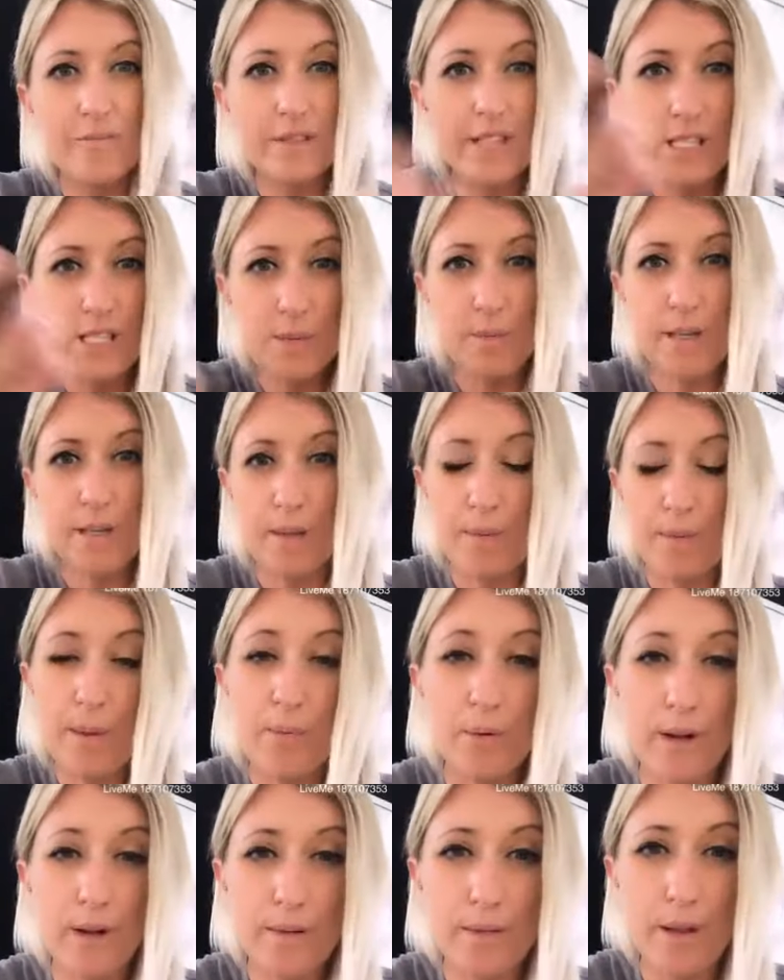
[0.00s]
this many
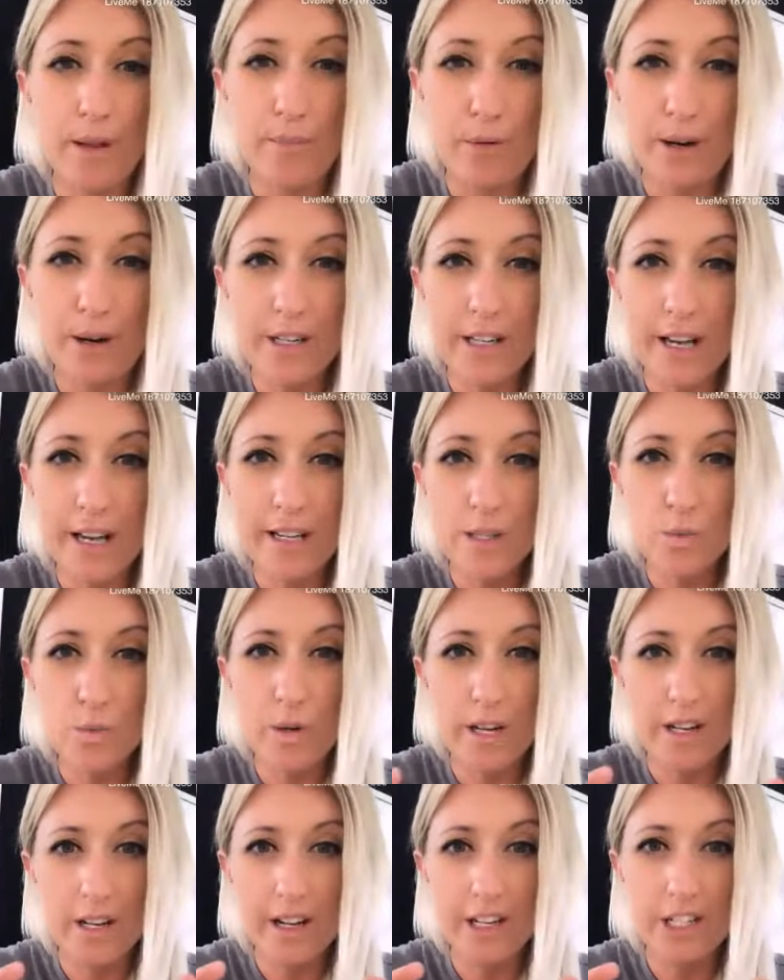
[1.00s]
people in the broadcast,
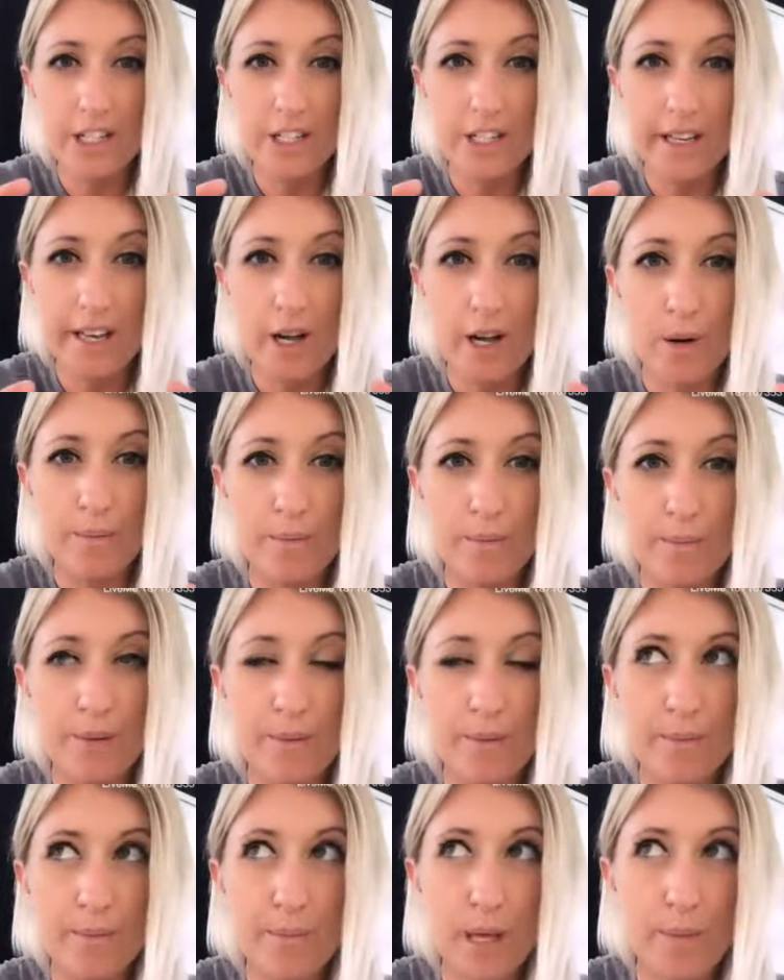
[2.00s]
we could actually help
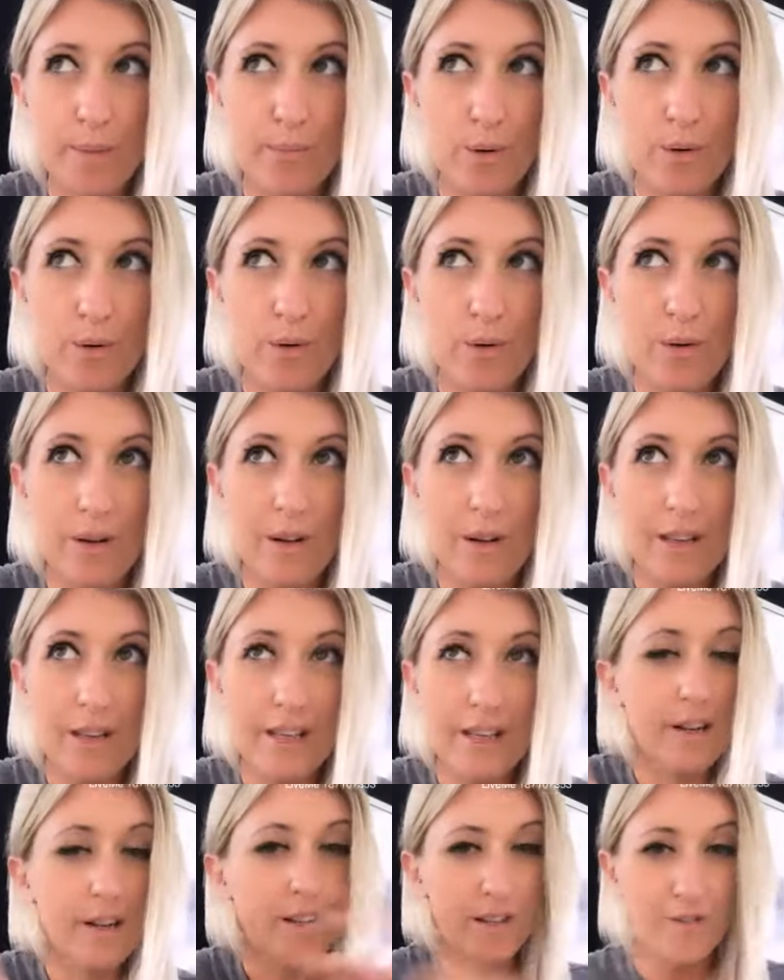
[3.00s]
people
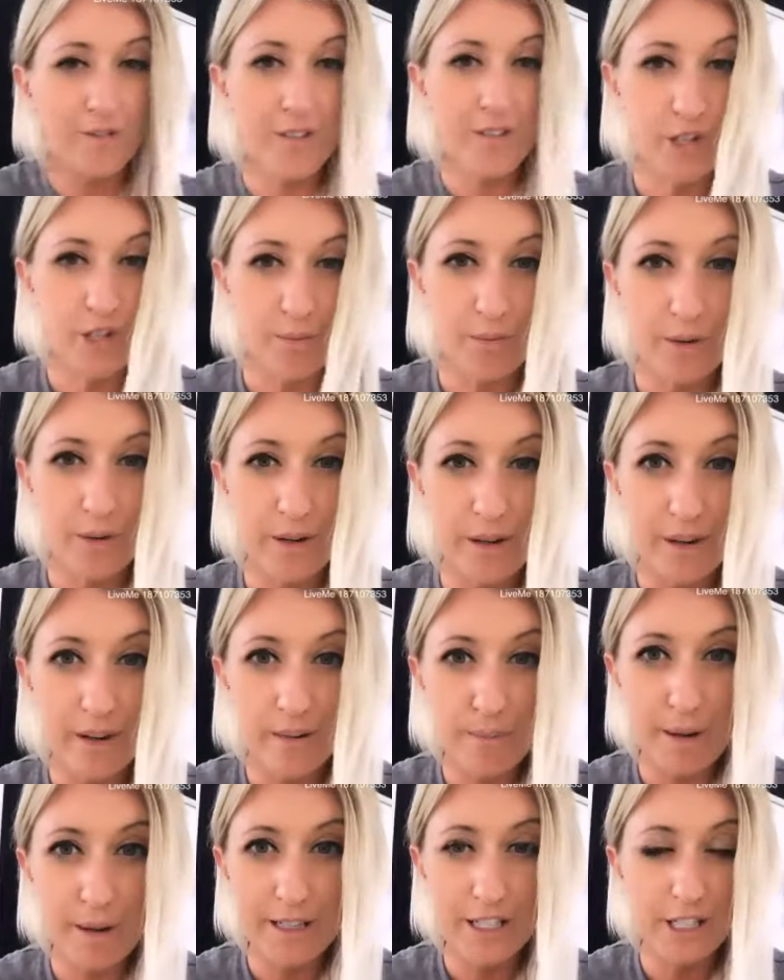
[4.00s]
get on the feature board
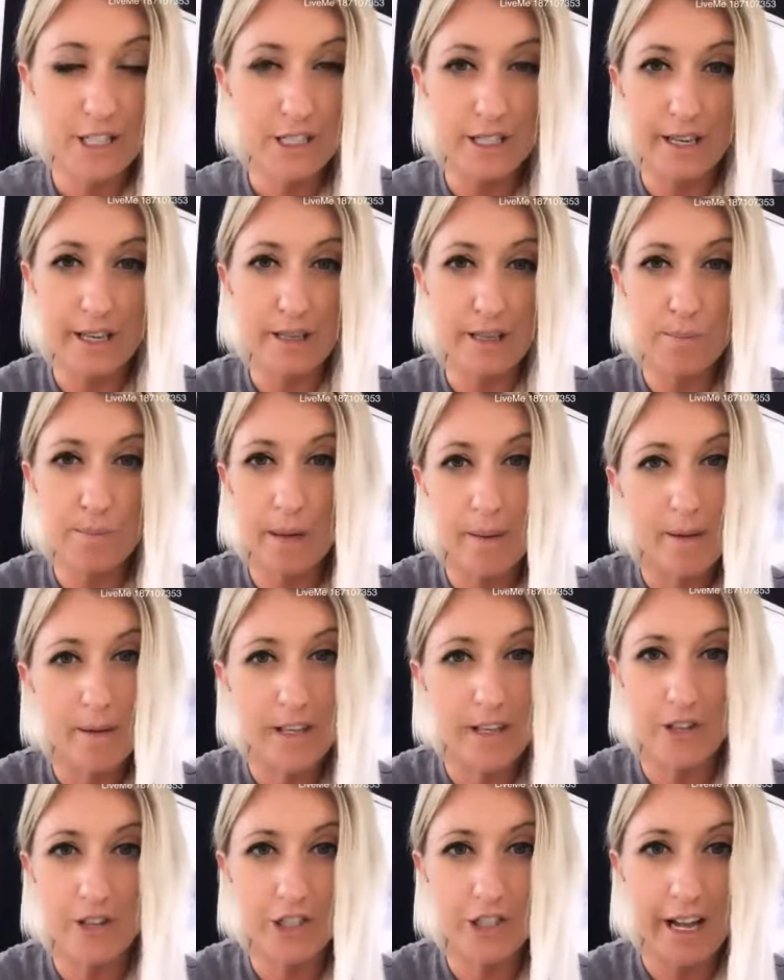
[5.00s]
by just like
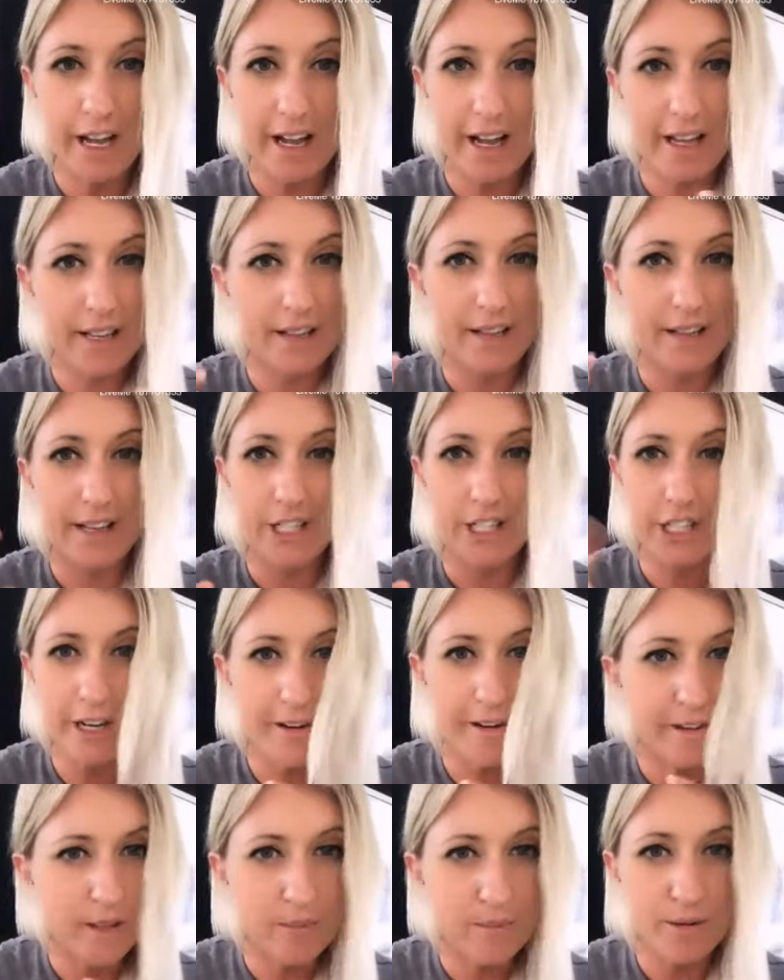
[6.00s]
spamming their chat and like
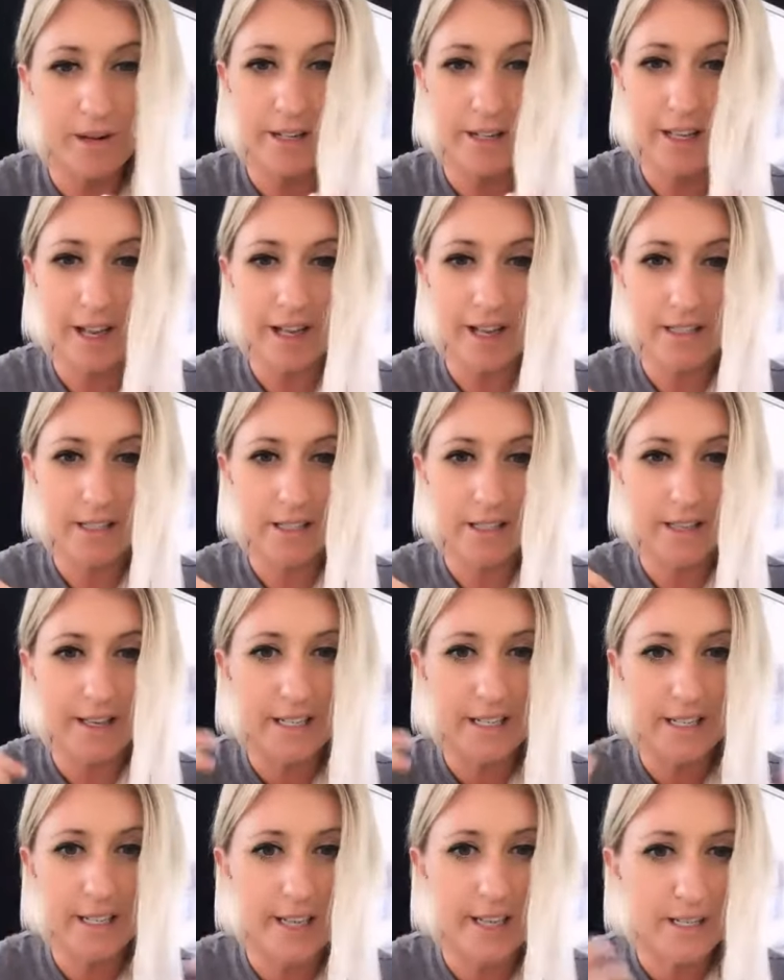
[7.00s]
sharing their broadcasts and
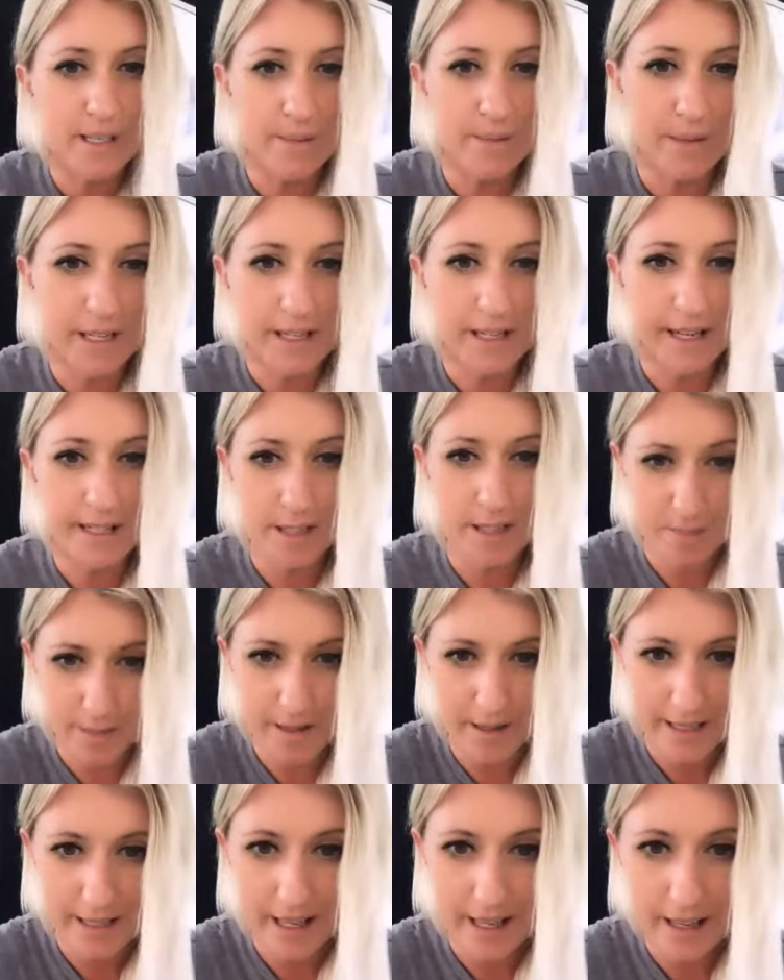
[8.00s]
like saying something nice, something
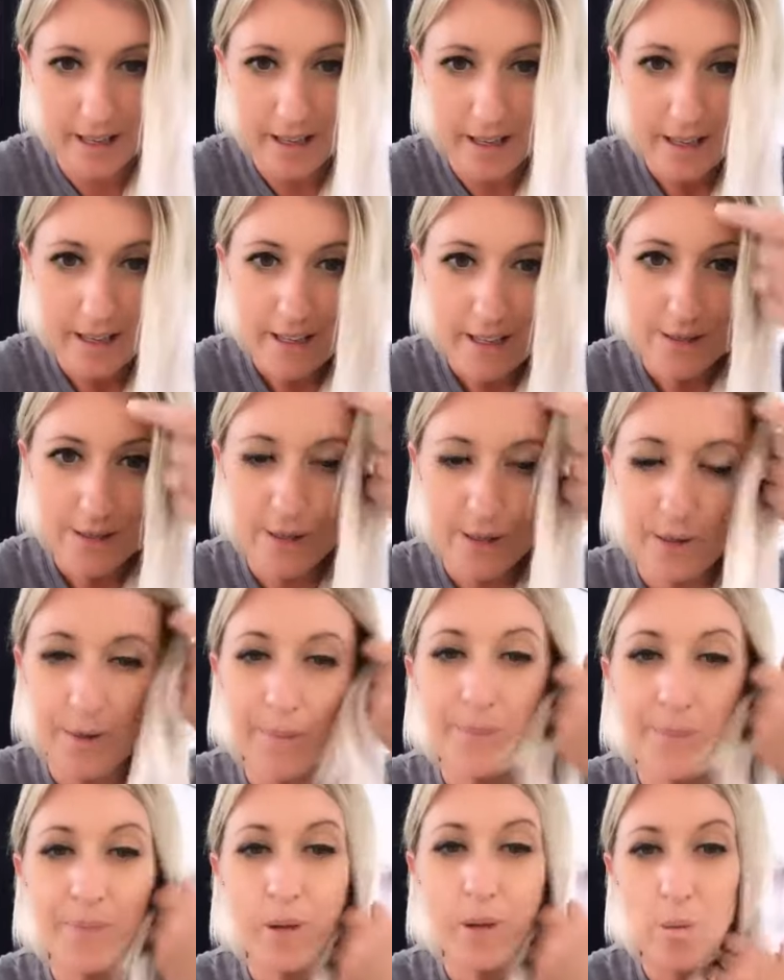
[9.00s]
like that.
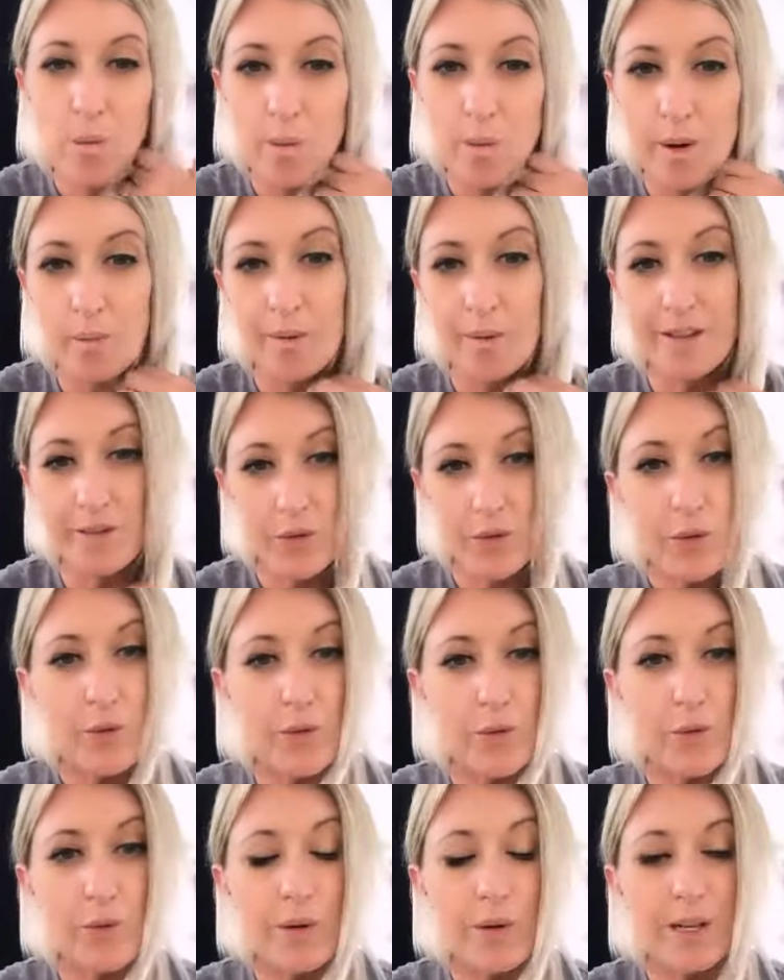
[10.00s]
So what we
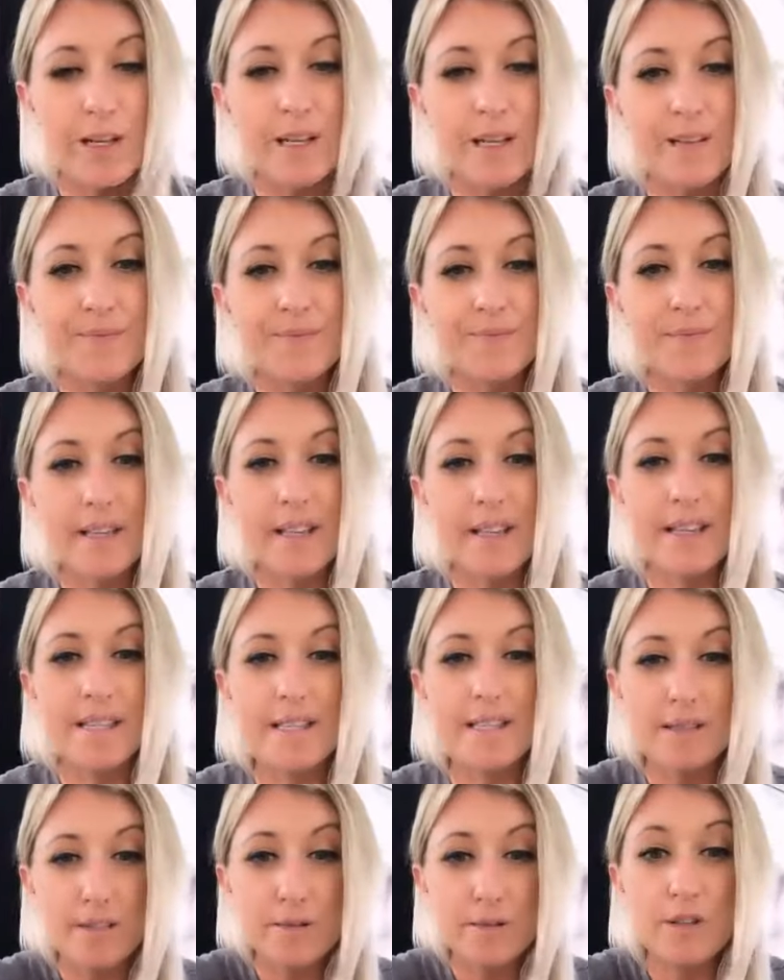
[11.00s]
do
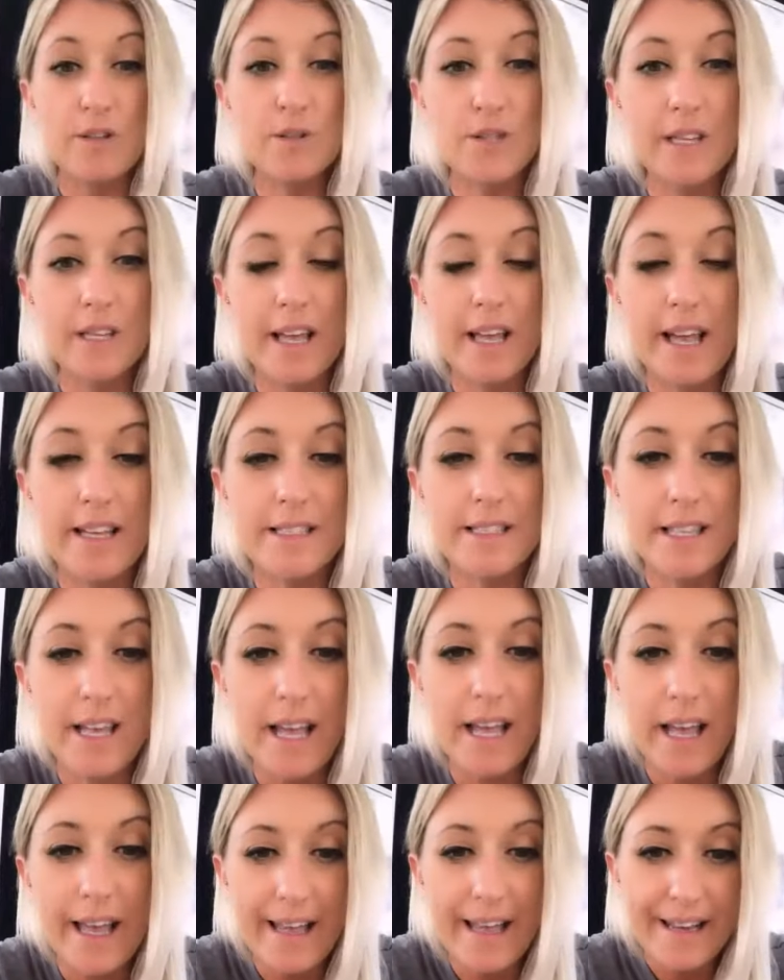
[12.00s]
is using head to
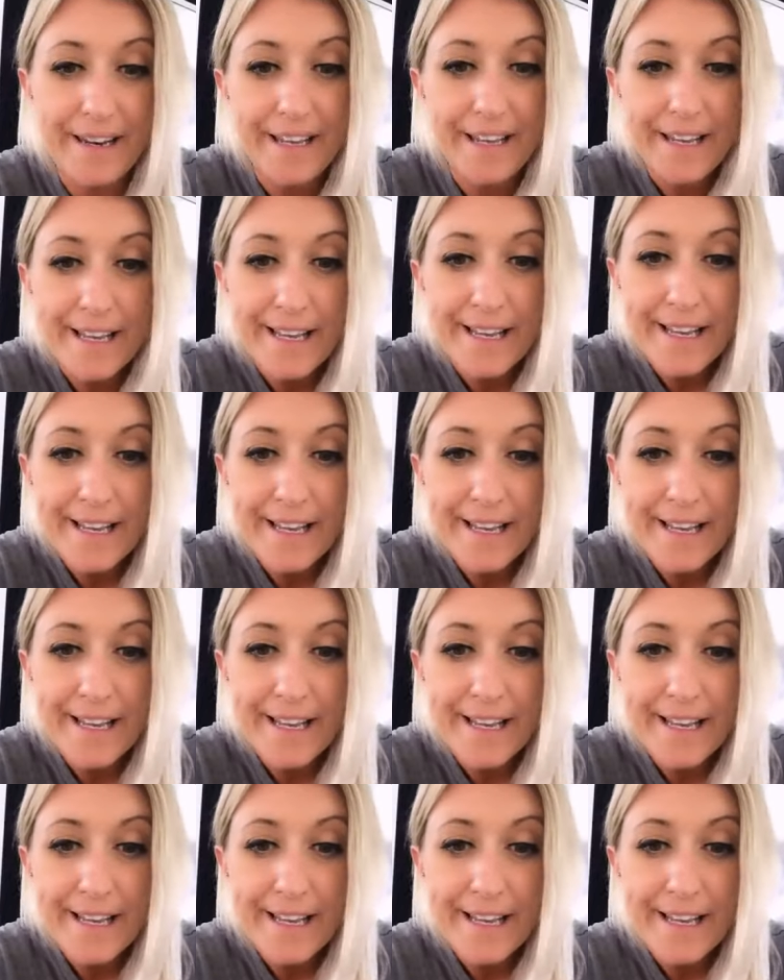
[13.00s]
head,